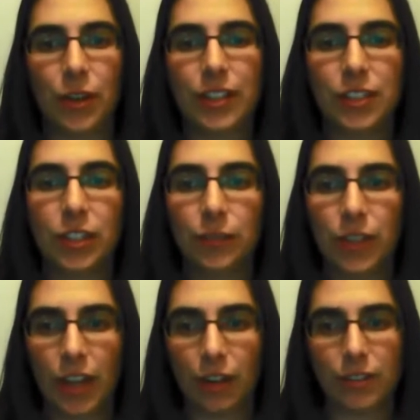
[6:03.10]
I still lived
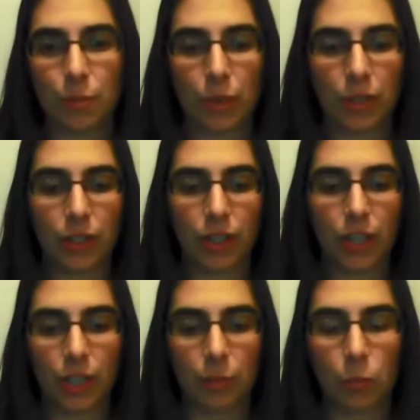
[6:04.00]
in Harrisonburg,
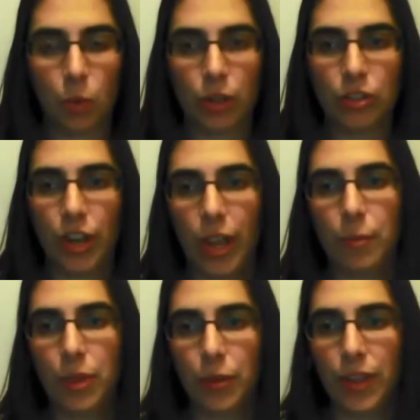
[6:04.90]
where
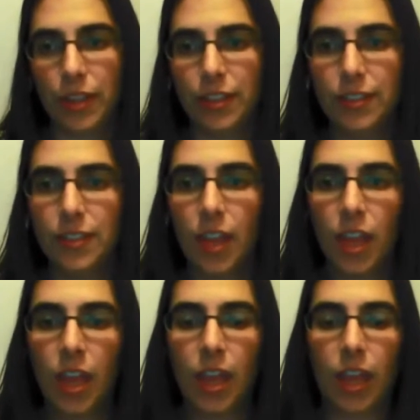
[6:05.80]
JMU is,
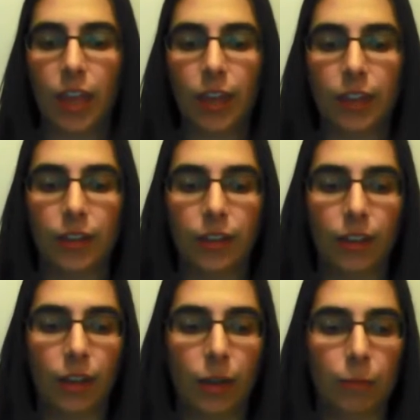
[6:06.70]
and
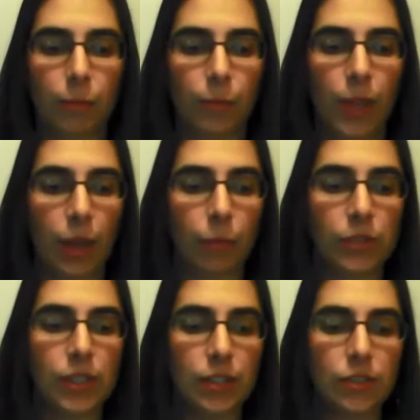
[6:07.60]
at
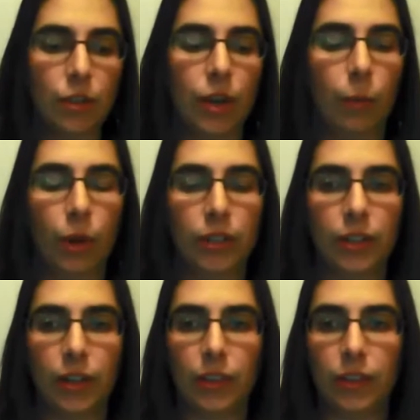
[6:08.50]
Rosetta Stone, I worked
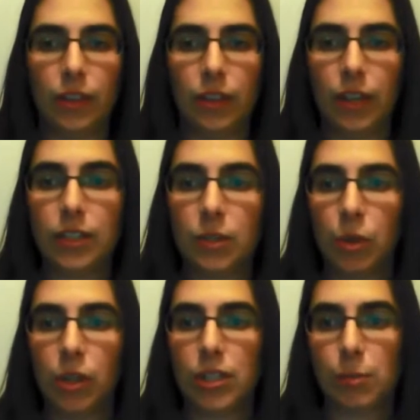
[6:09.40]
on the
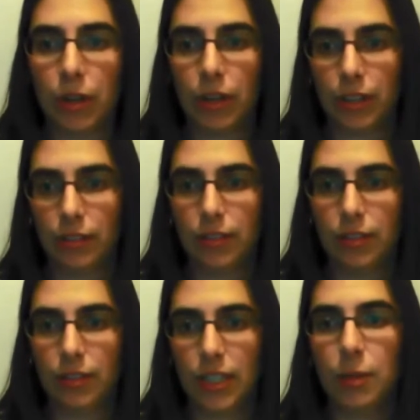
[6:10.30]
customer
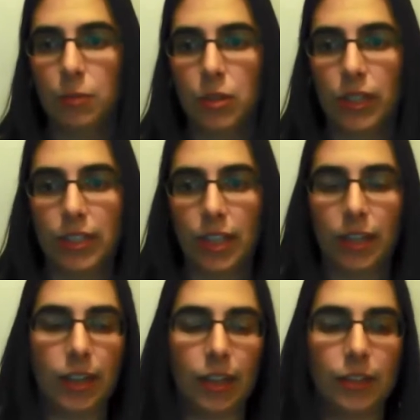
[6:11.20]
experience team doing data
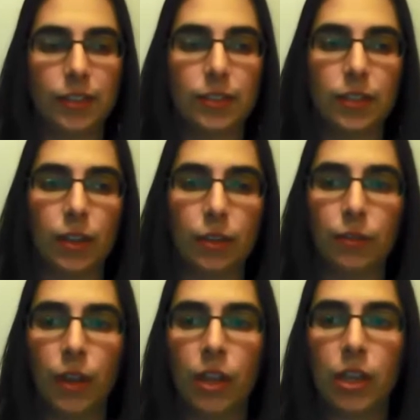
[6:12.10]
analysis of
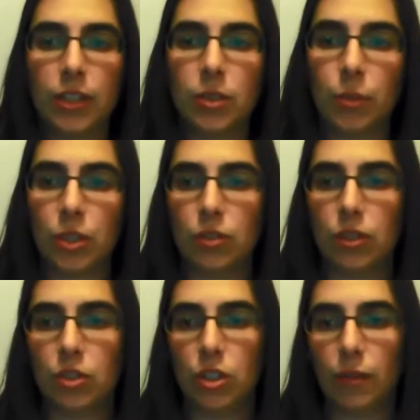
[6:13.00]
customer
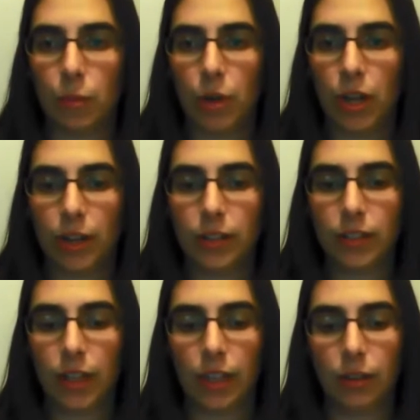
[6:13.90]
usage of the product
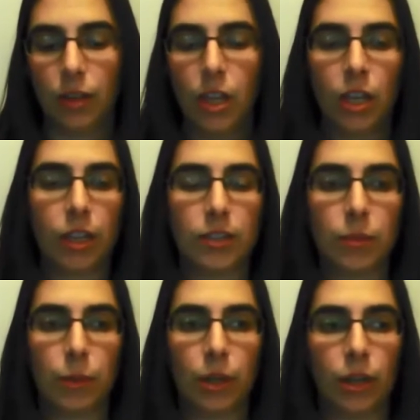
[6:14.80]
and
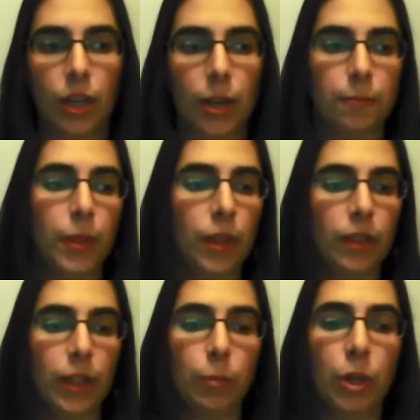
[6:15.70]
customer
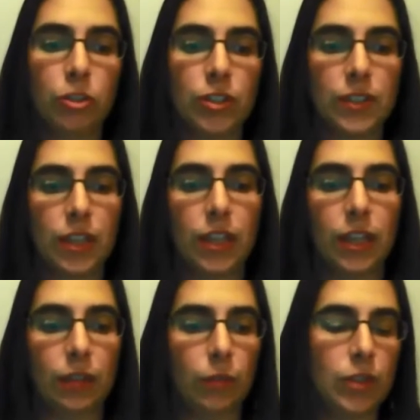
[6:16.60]
purchasing
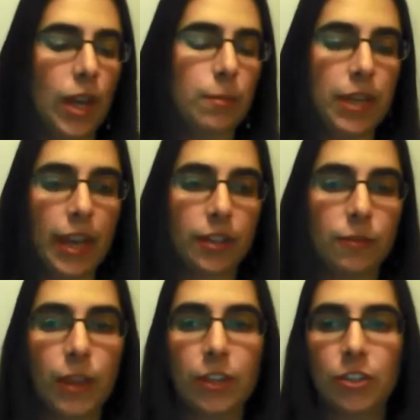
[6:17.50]
and time to
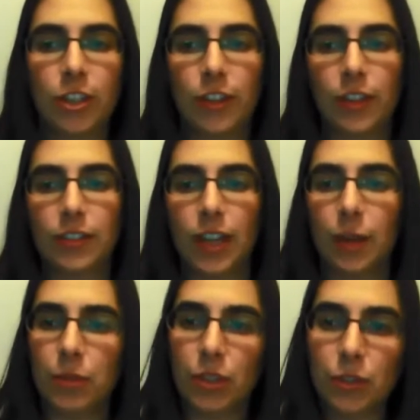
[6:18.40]
activation and then
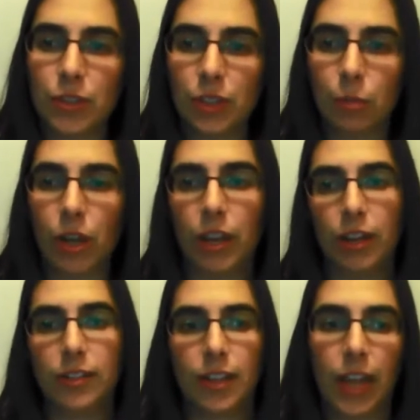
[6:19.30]
time to using the
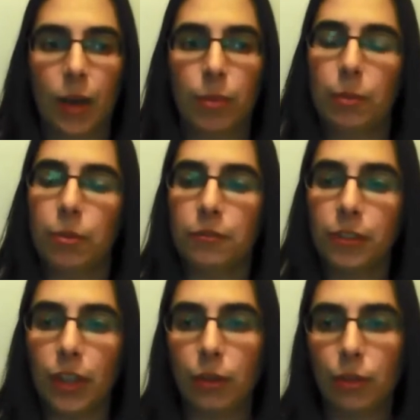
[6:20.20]
product and how people
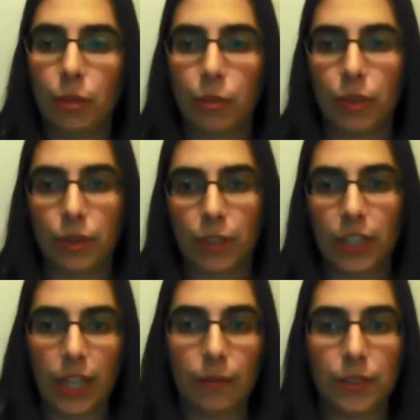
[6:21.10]
flowed through the different
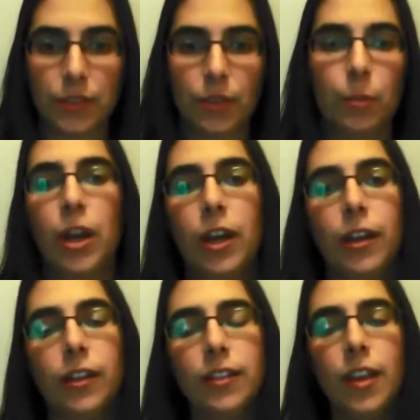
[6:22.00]
levels of the
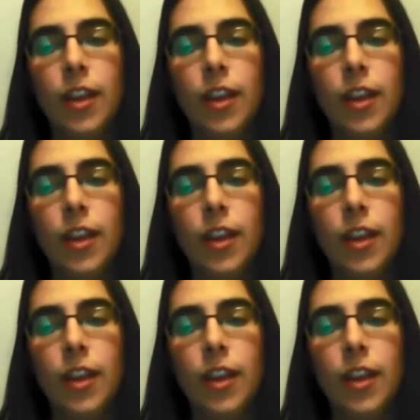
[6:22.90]
product.